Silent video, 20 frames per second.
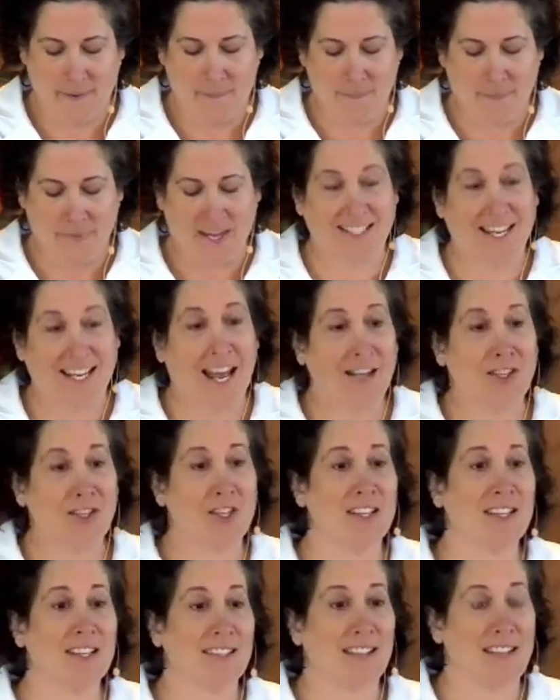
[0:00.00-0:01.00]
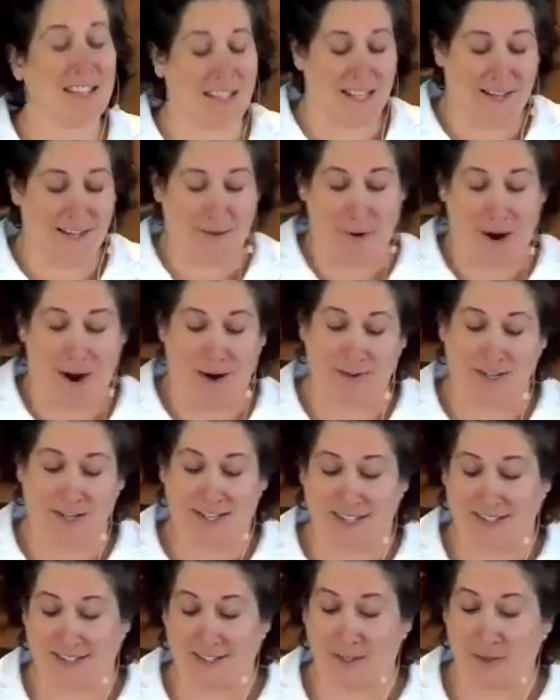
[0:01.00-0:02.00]
Attached to this idea that poverty
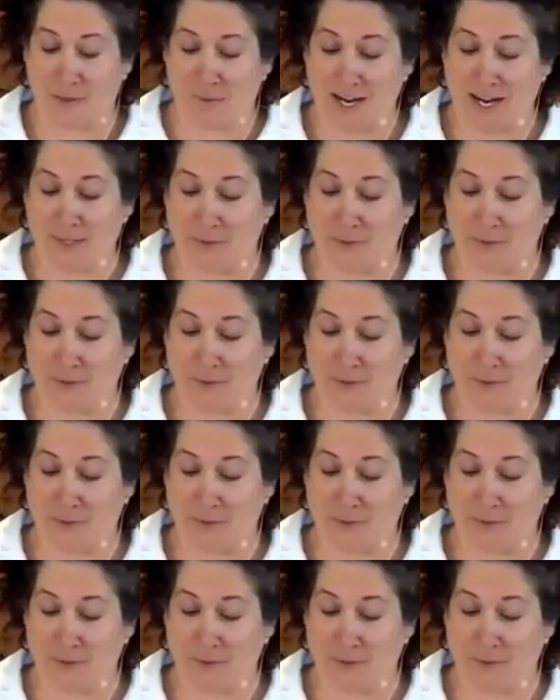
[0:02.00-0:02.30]
doesn't arise